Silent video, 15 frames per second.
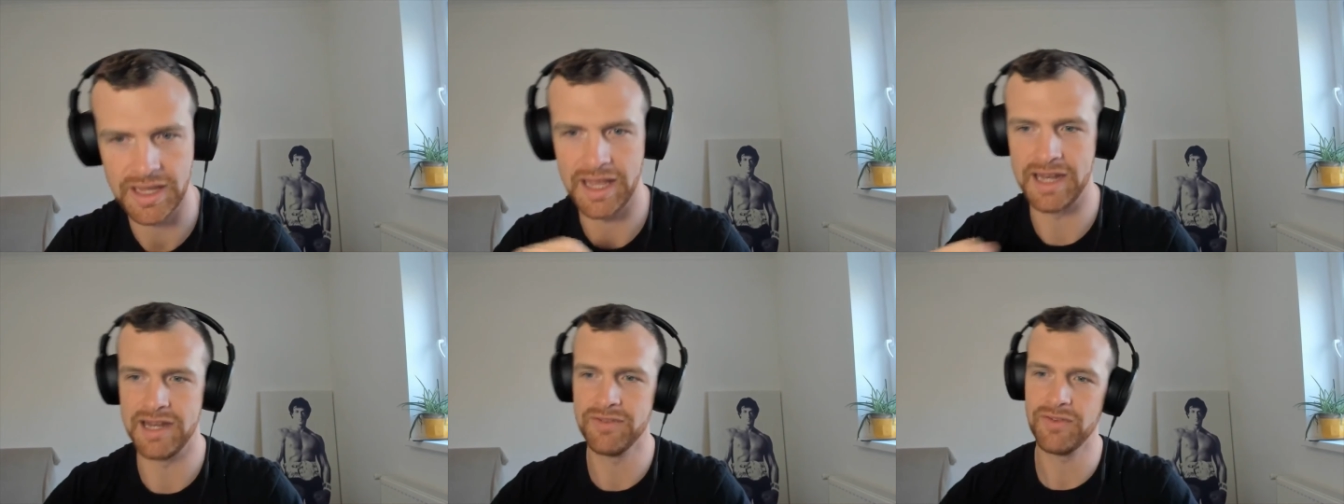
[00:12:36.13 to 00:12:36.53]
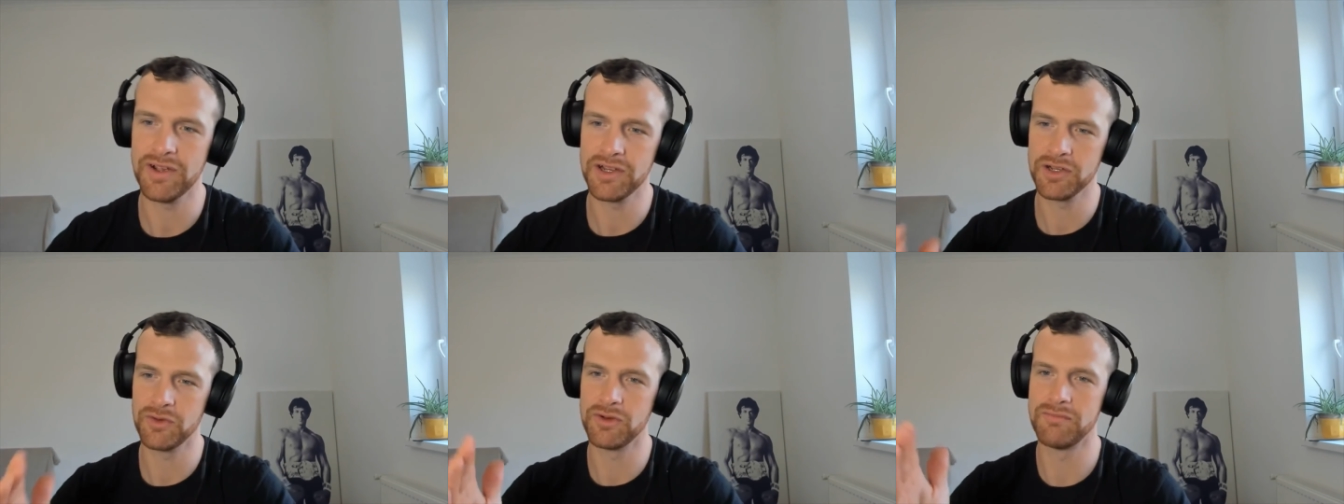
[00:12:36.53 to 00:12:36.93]
And if I
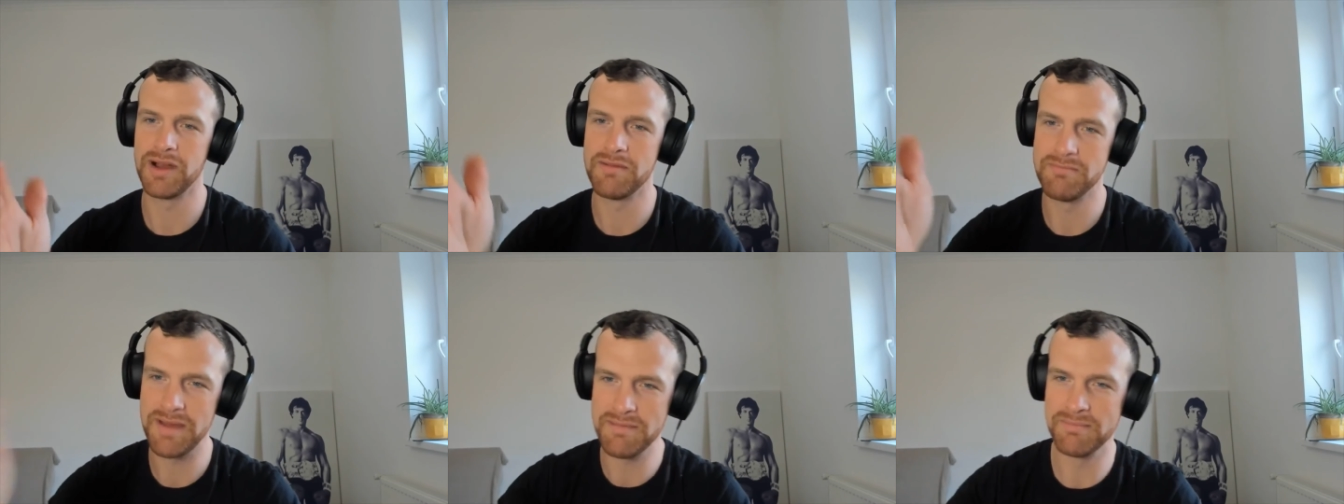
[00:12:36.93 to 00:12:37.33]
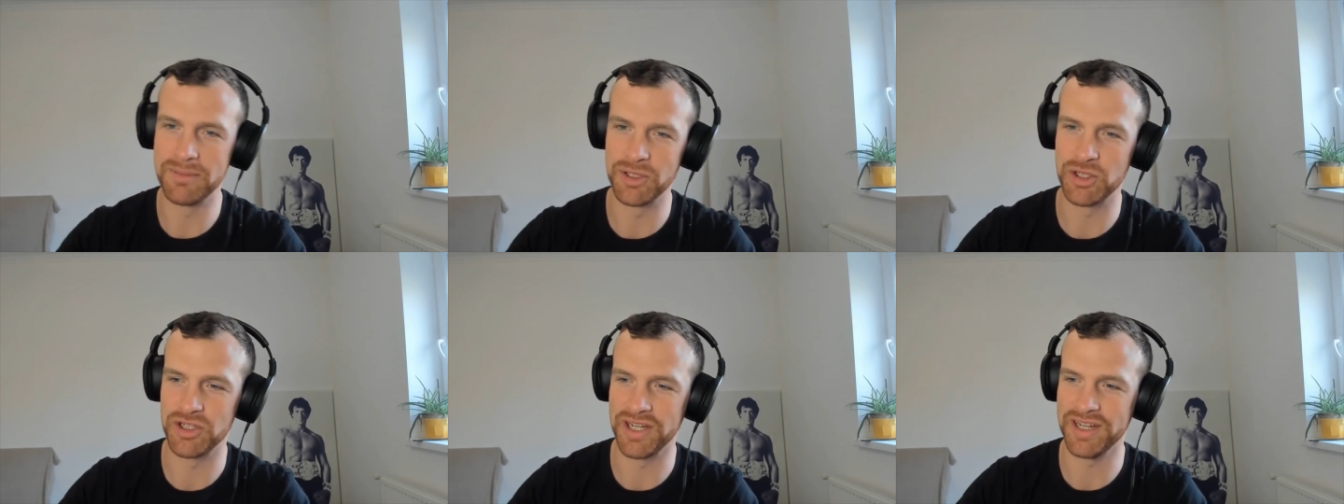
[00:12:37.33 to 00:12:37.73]
go on my
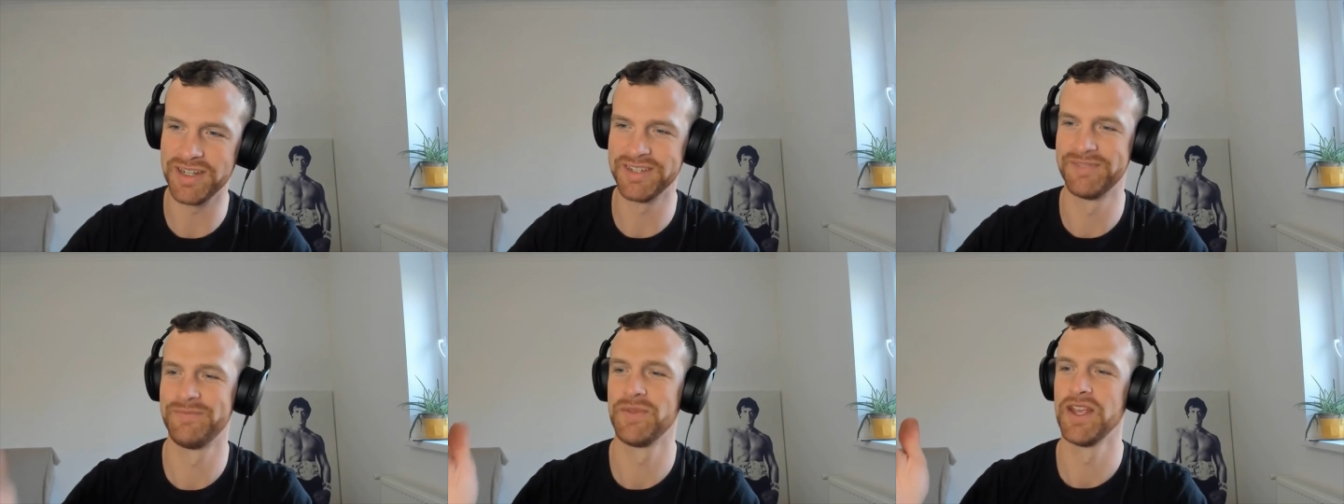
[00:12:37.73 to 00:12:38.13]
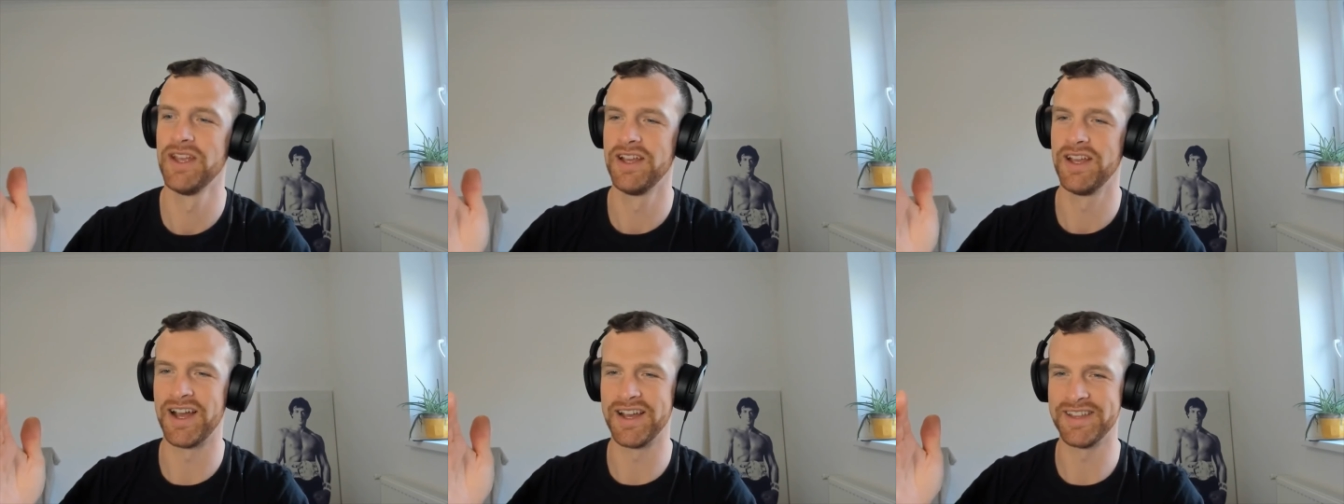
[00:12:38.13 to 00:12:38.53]
member sheet,
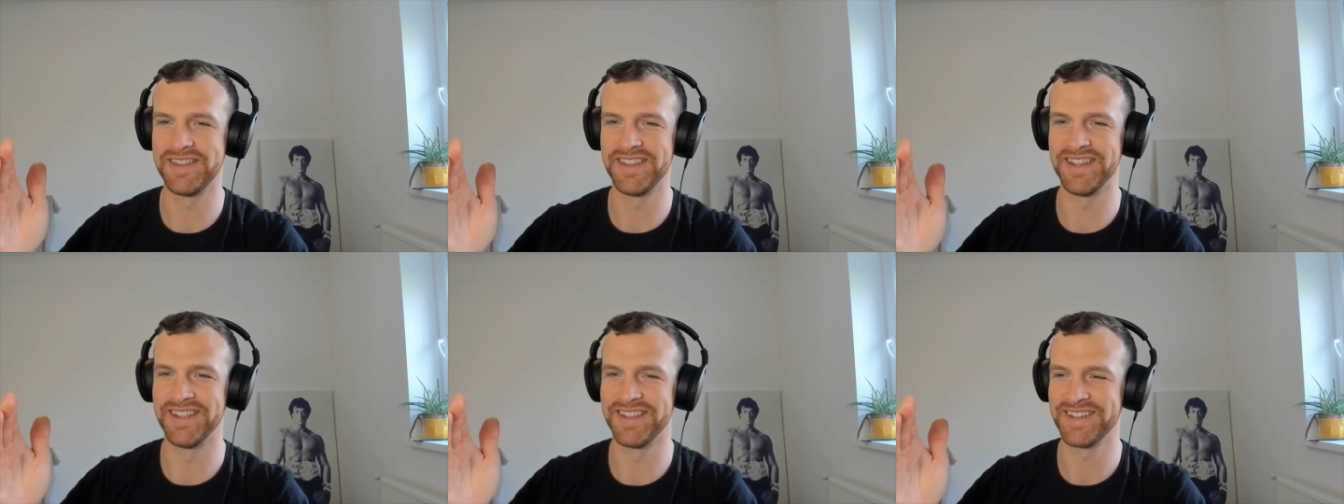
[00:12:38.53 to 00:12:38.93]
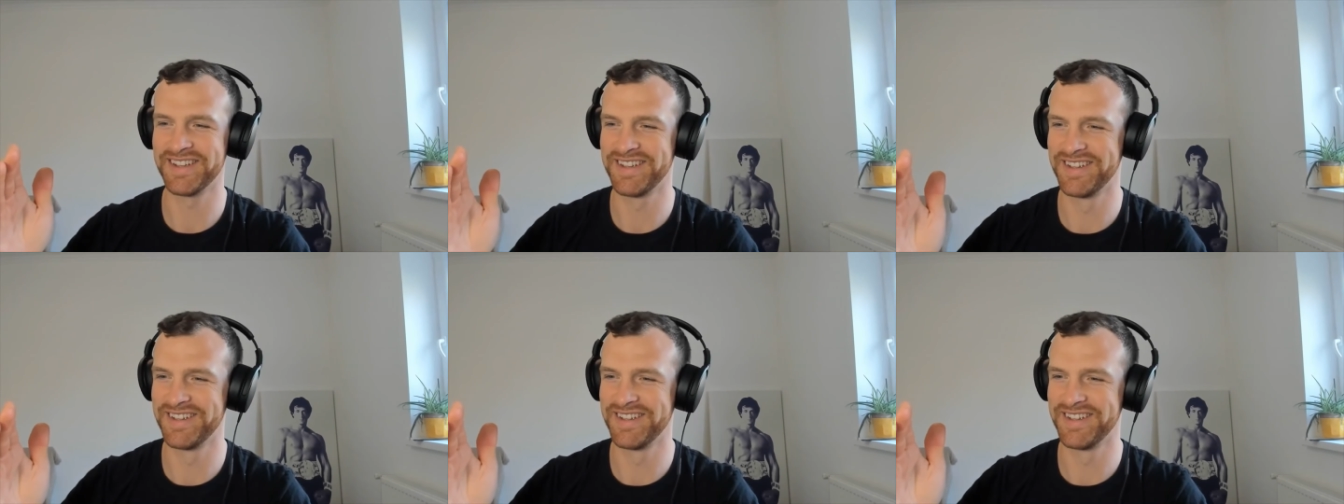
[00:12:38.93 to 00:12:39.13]
I think